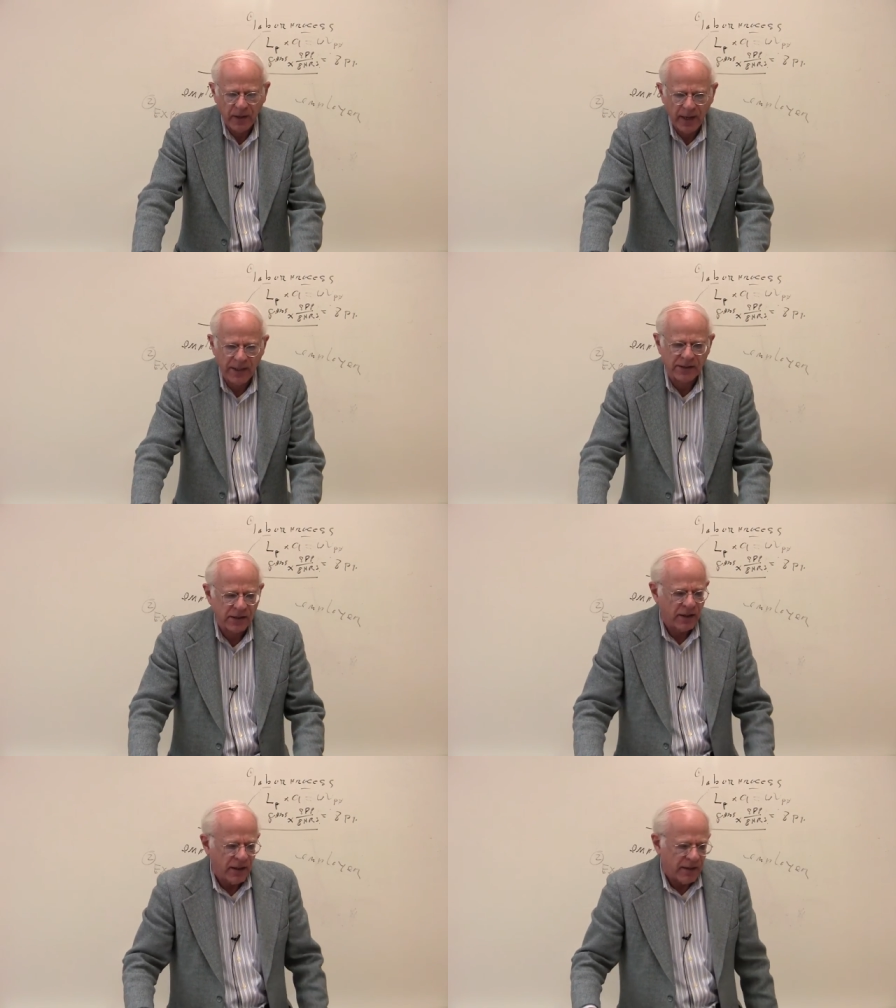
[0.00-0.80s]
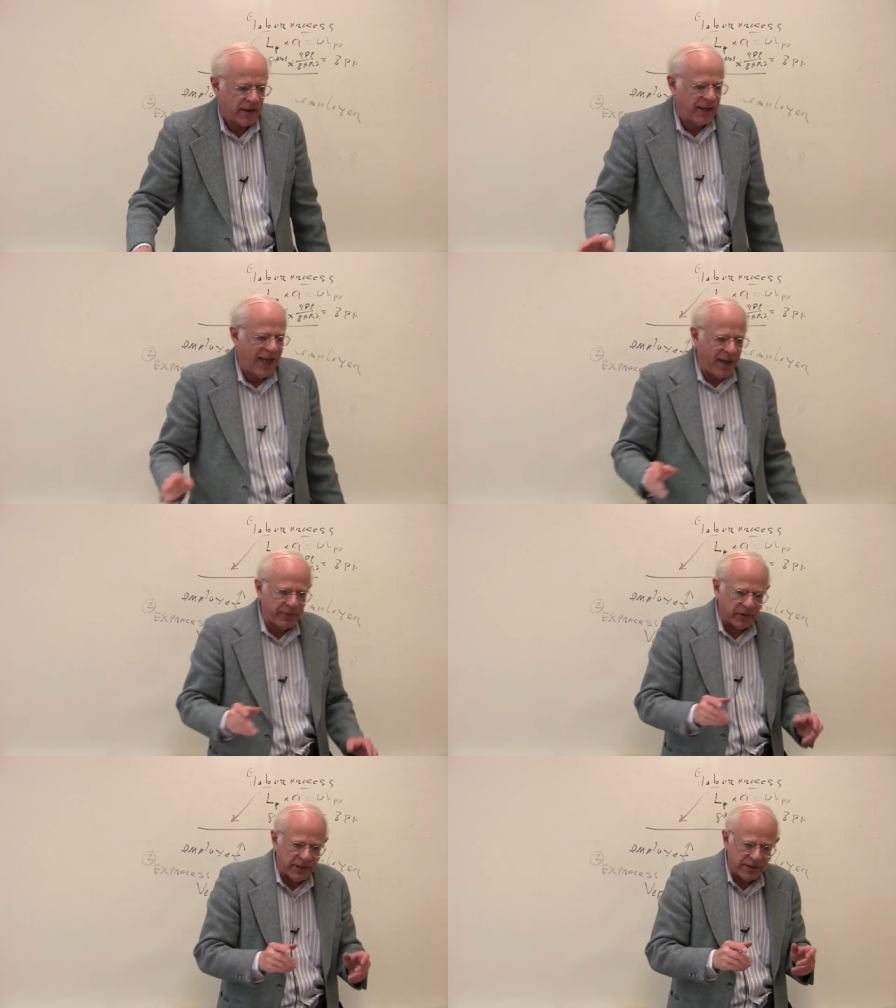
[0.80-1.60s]
Hence, the
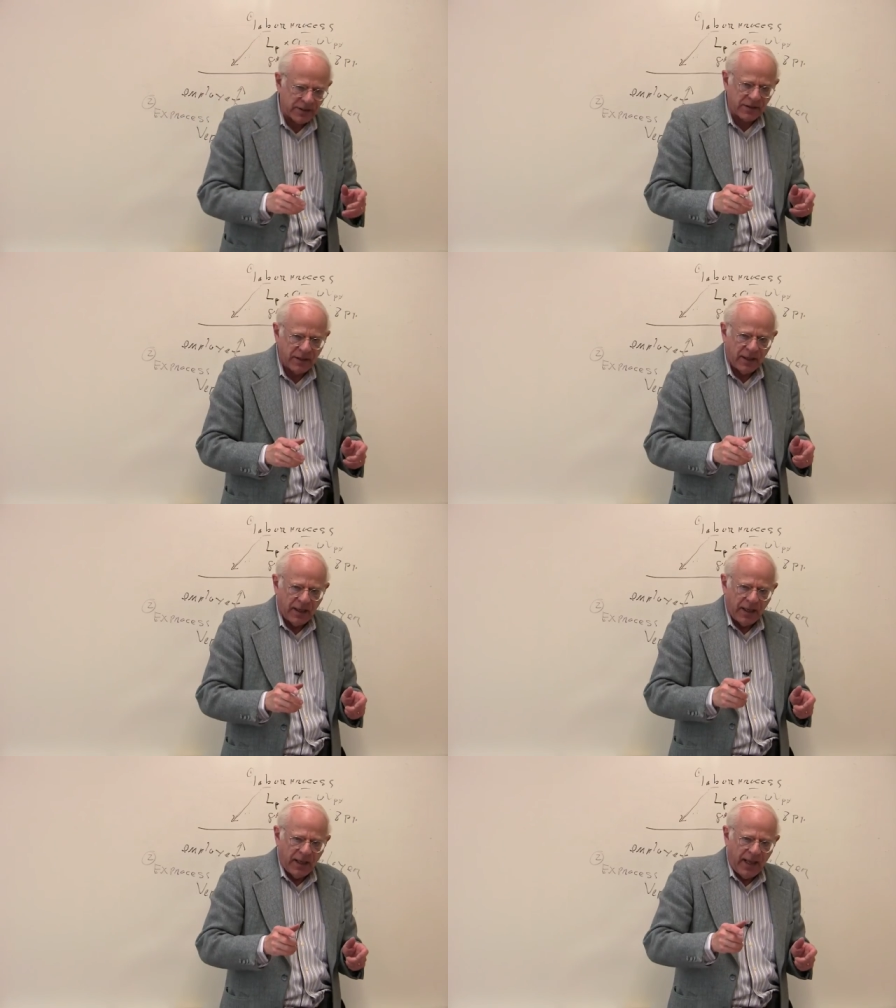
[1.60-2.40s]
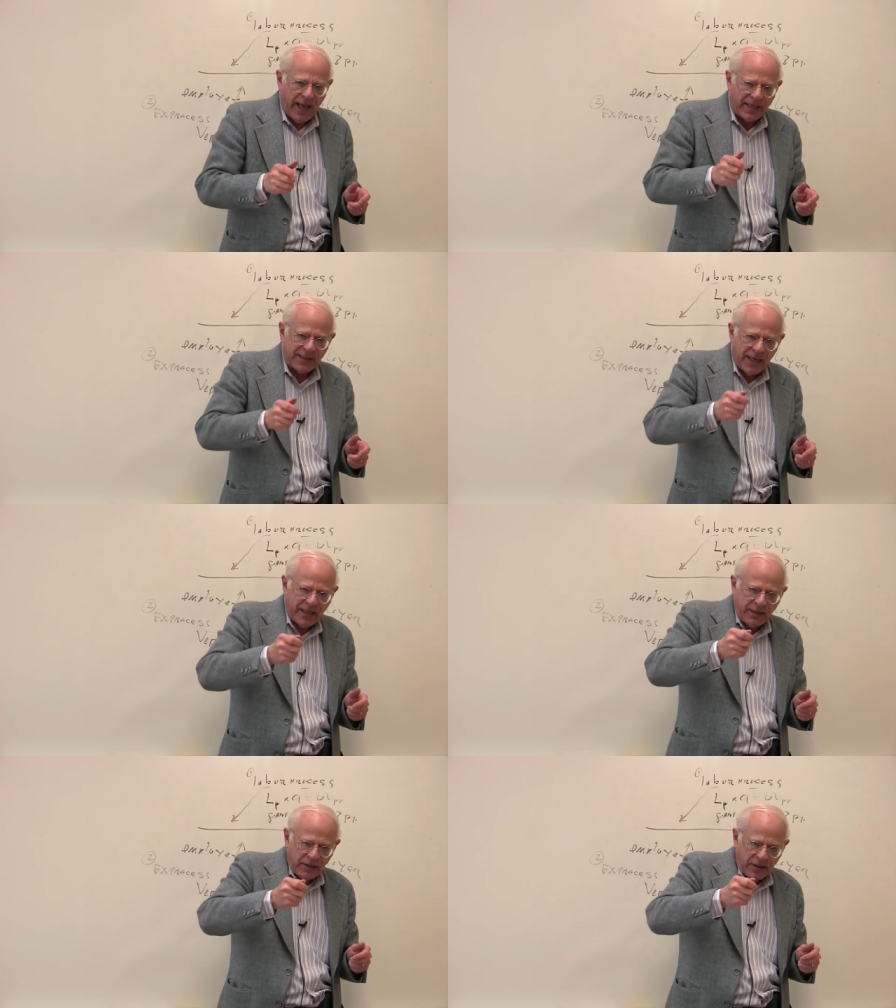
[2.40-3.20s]
capitalist has
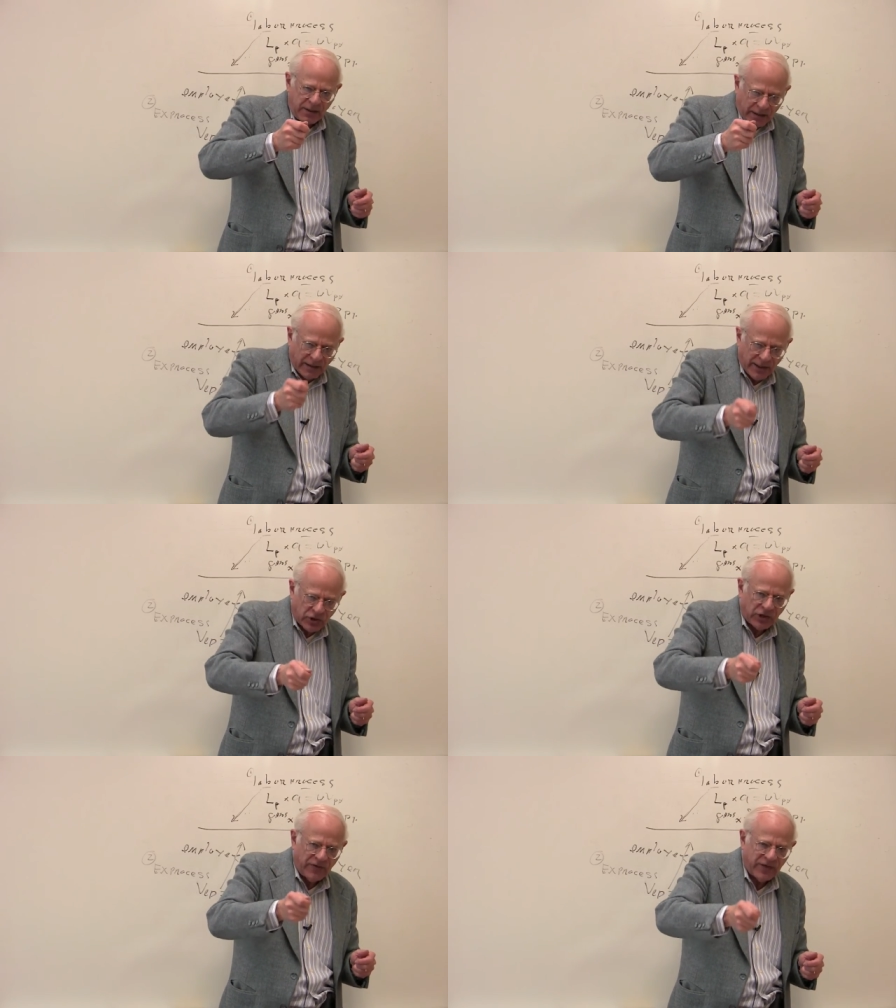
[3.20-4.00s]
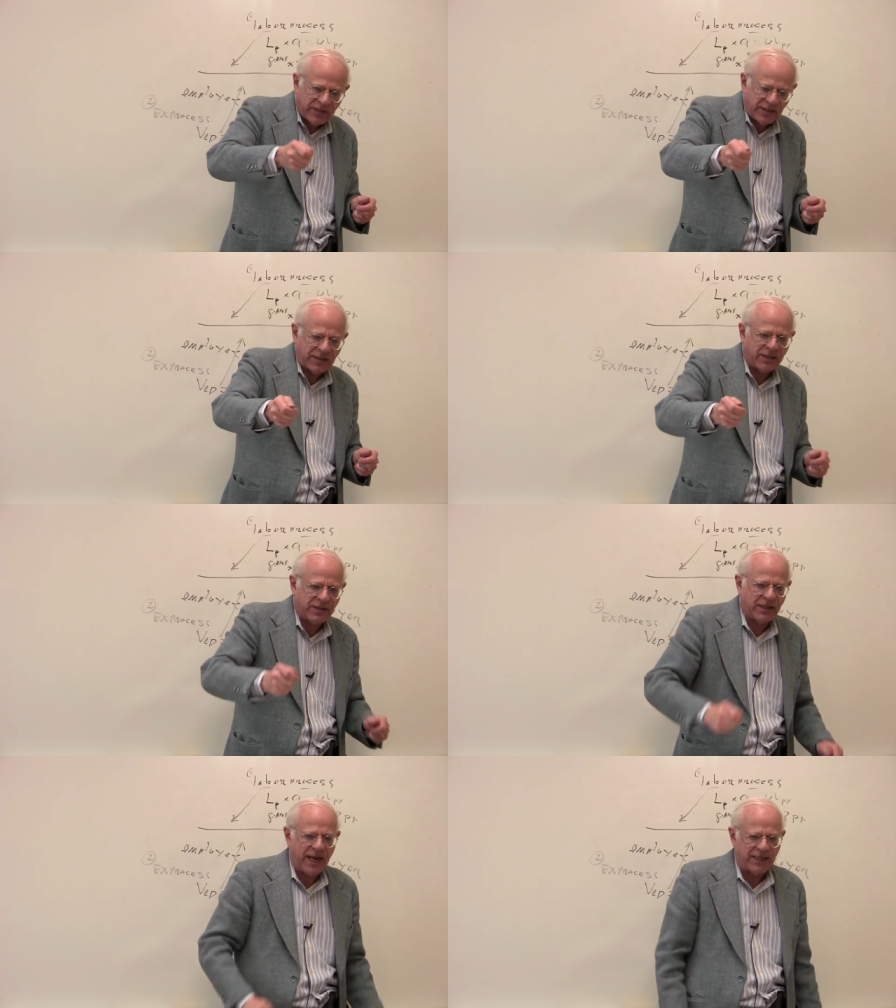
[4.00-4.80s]
a condition of existence
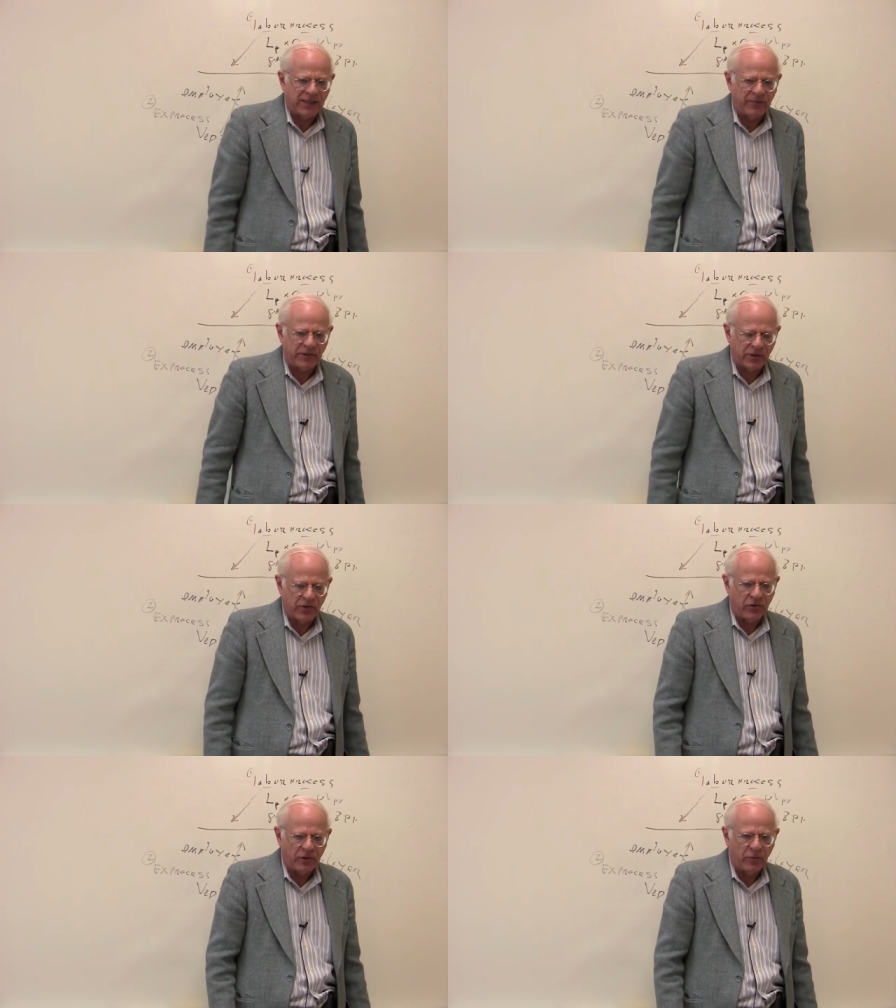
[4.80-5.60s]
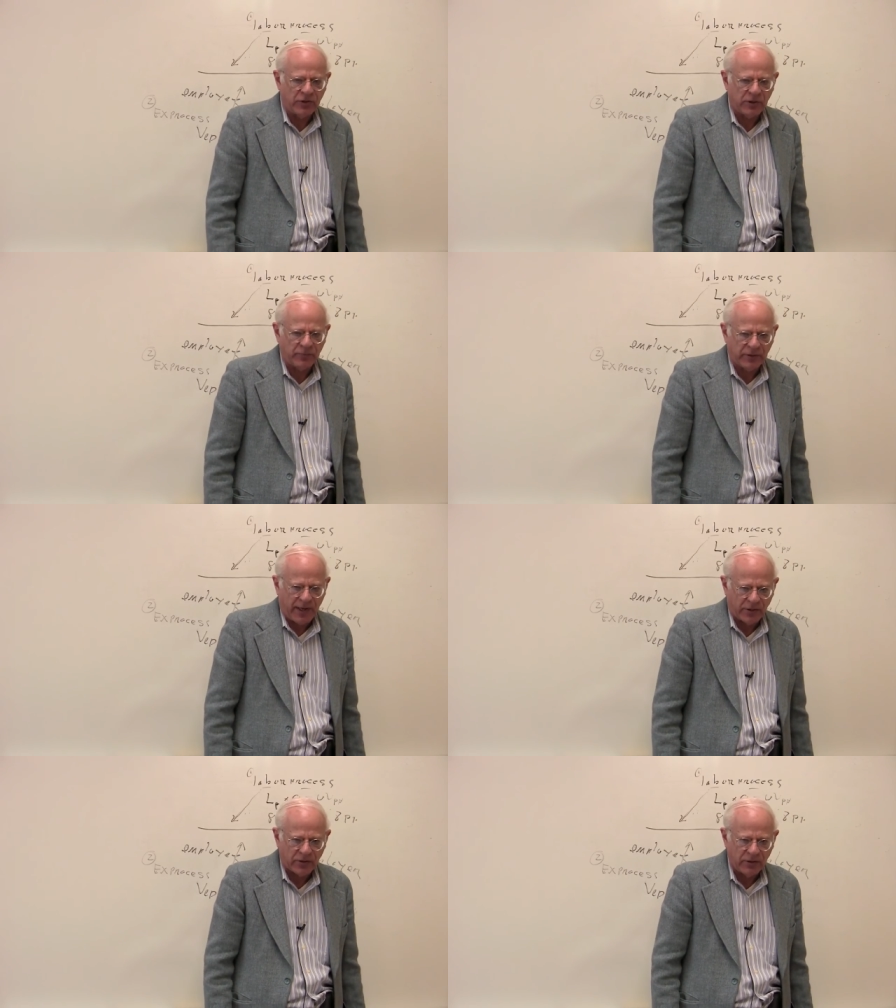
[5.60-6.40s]
that has to be secured, which is
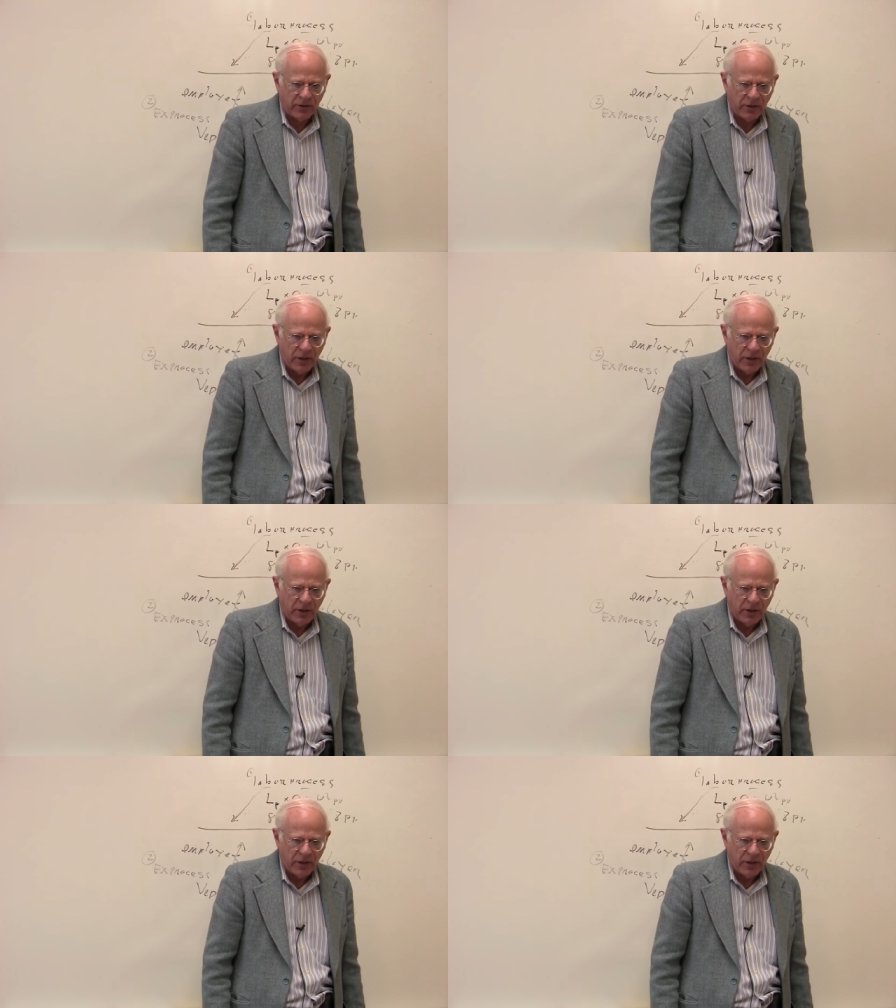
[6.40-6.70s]
protection.